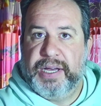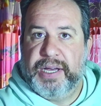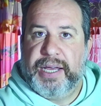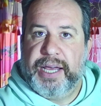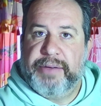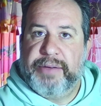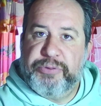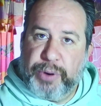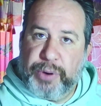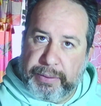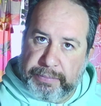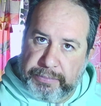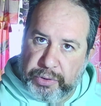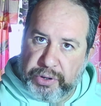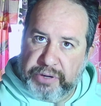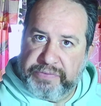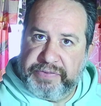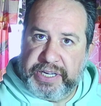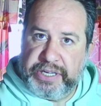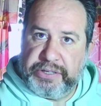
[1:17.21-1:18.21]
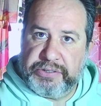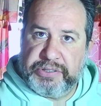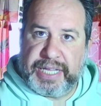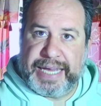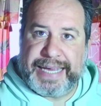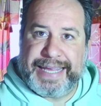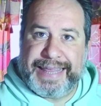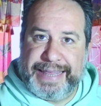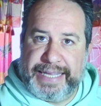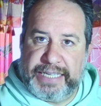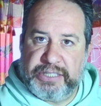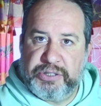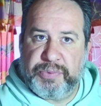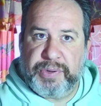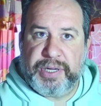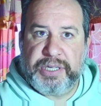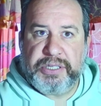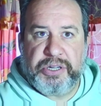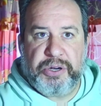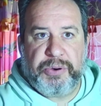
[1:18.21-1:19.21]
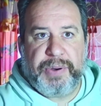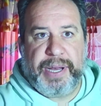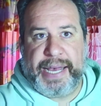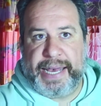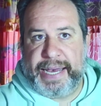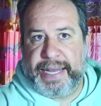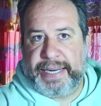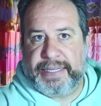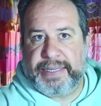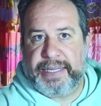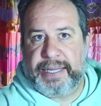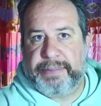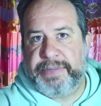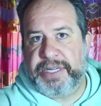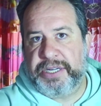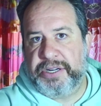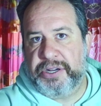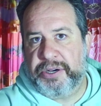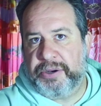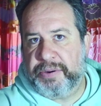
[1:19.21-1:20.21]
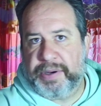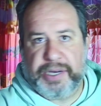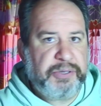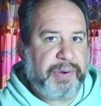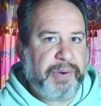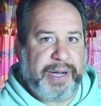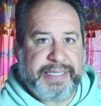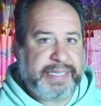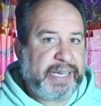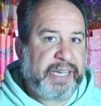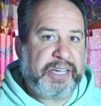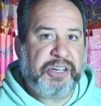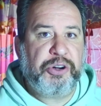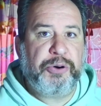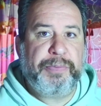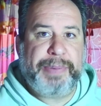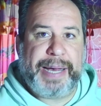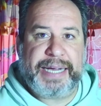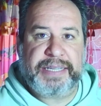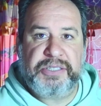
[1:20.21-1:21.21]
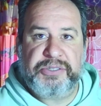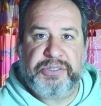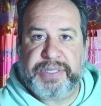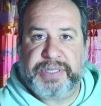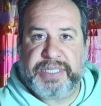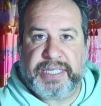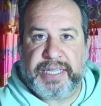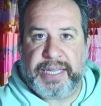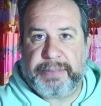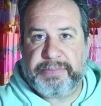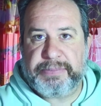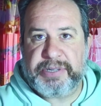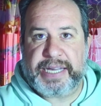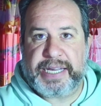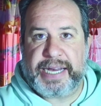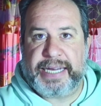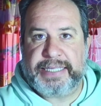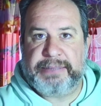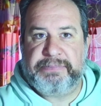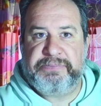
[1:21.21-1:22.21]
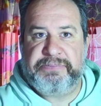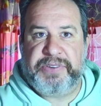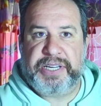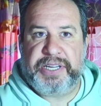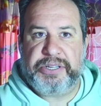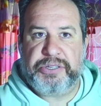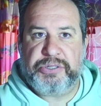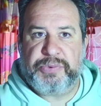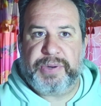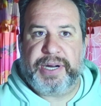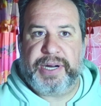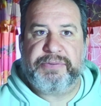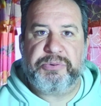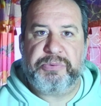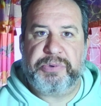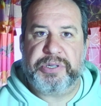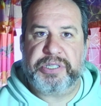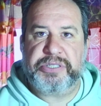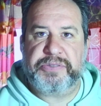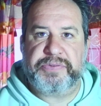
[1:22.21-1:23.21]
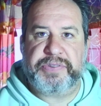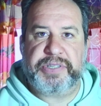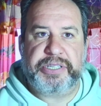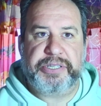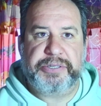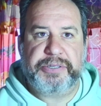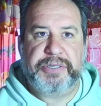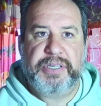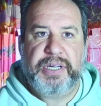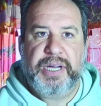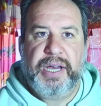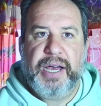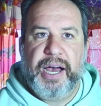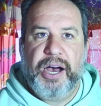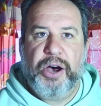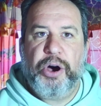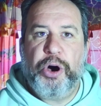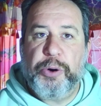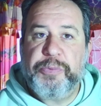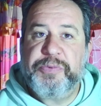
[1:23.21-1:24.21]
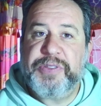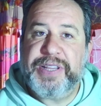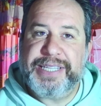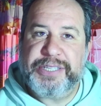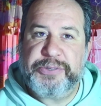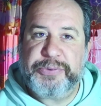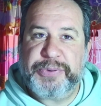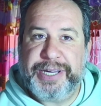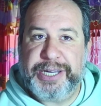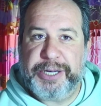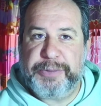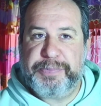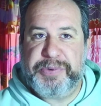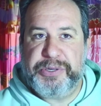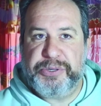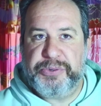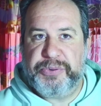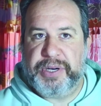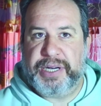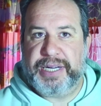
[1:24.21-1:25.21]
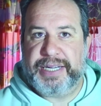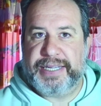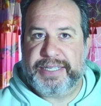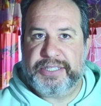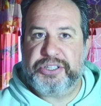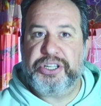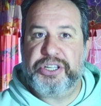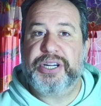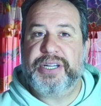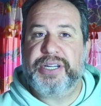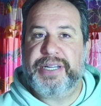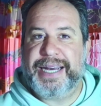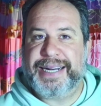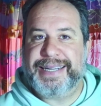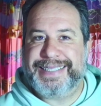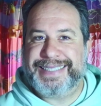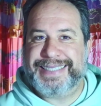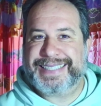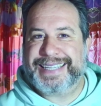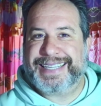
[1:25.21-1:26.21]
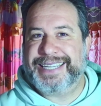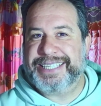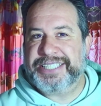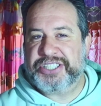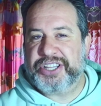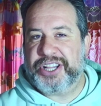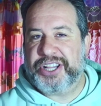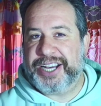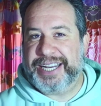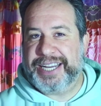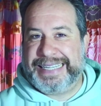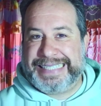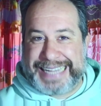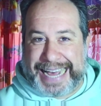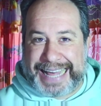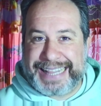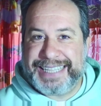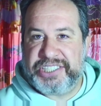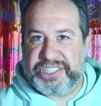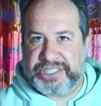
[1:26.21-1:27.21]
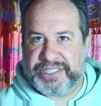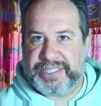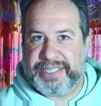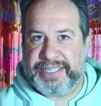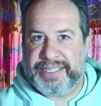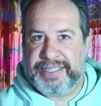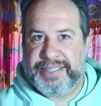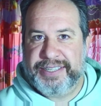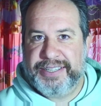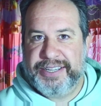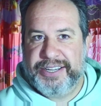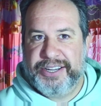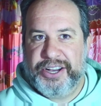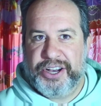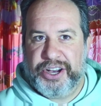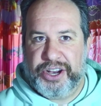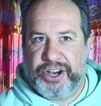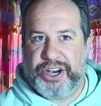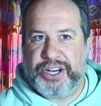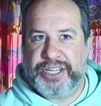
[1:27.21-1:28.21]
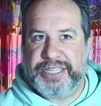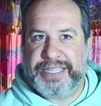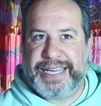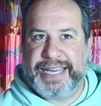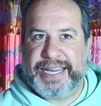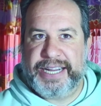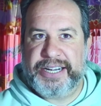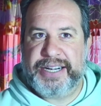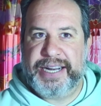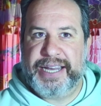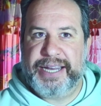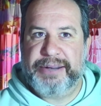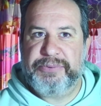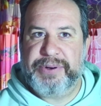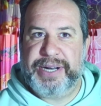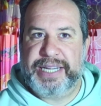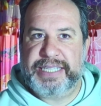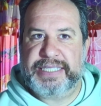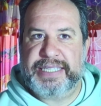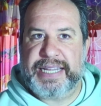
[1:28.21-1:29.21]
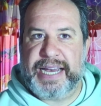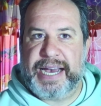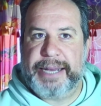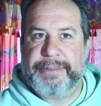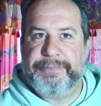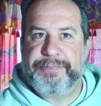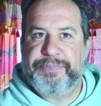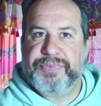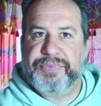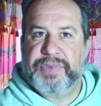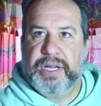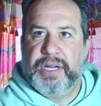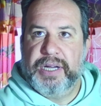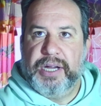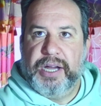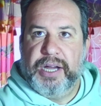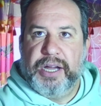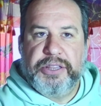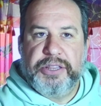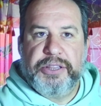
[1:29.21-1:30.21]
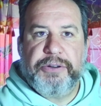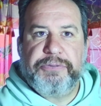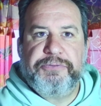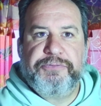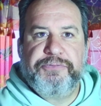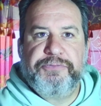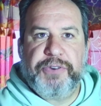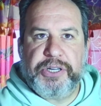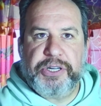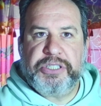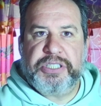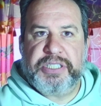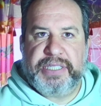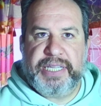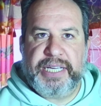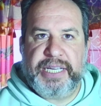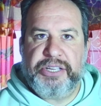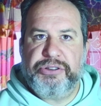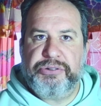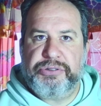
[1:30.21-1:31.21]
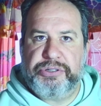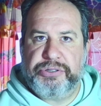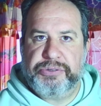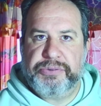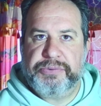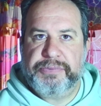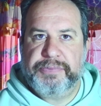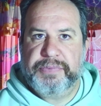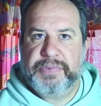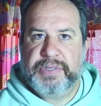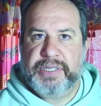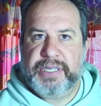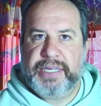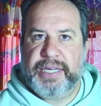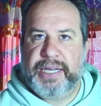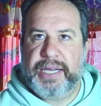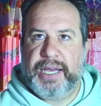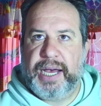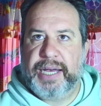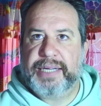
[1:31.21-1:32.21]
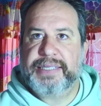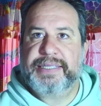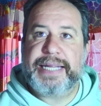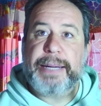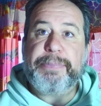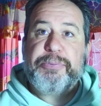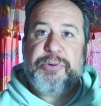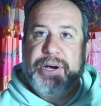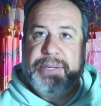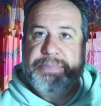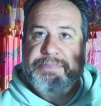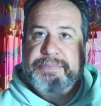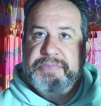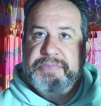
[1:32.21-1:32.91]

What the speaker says: If you want more videos like this one, go ahead and let me know. Otherwise, I can go back to doing celebrity gossip videos, whatever works for you. Hopefully, this will help you learn how to discuss law intelligently on the internet when it's time. The first thing you do, step one.